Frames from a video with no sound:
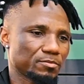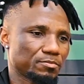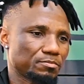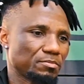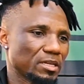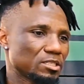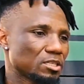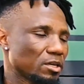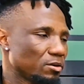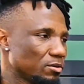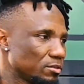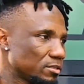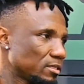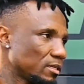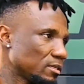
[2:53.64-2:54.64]

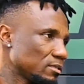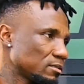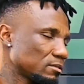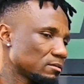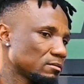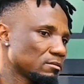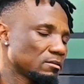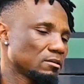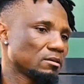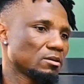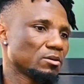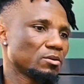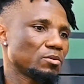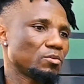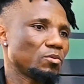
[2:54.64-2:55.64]
material things.
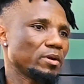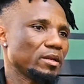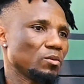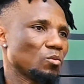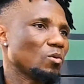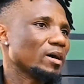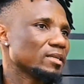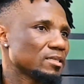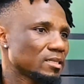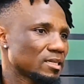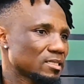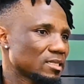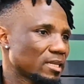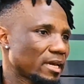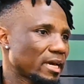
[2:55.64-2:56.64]
When one
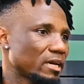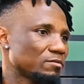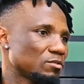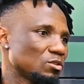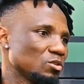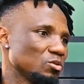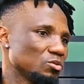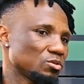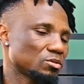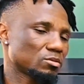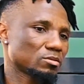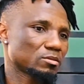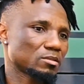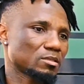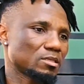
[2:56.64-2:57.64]
doesn't have
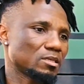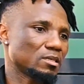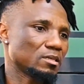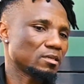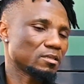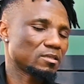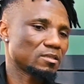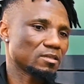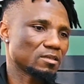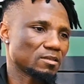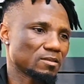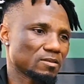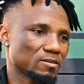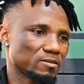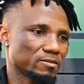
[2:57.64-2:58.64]
those, the
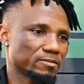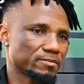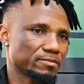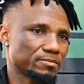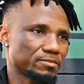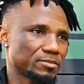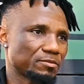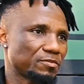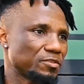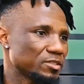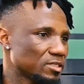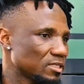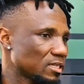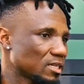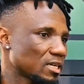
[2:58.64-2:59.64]

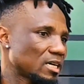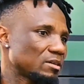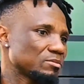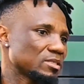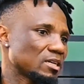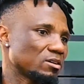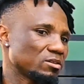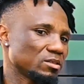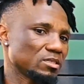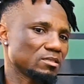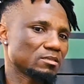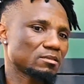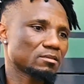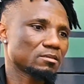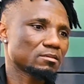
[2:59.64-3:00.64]
first thing that comes out
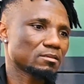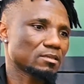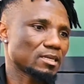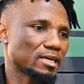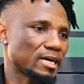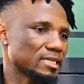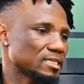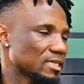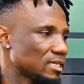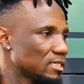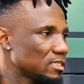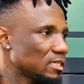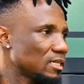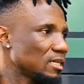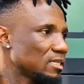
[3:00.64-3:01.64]
is Hasana
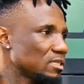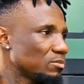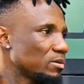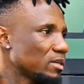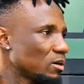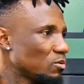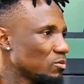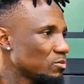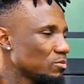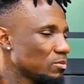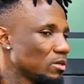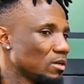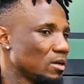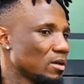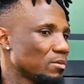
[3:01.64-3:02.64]
Chalete. But
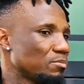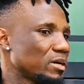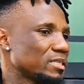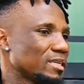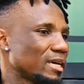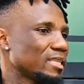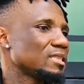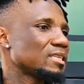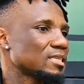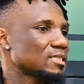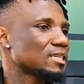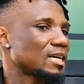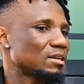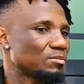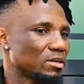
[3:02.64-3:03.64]
at that
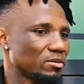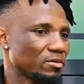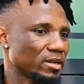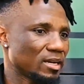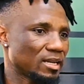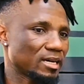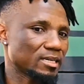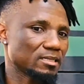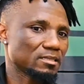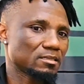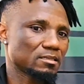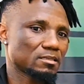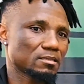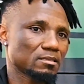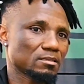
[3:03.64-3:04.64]
time, I
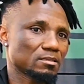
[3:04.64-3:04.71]
realized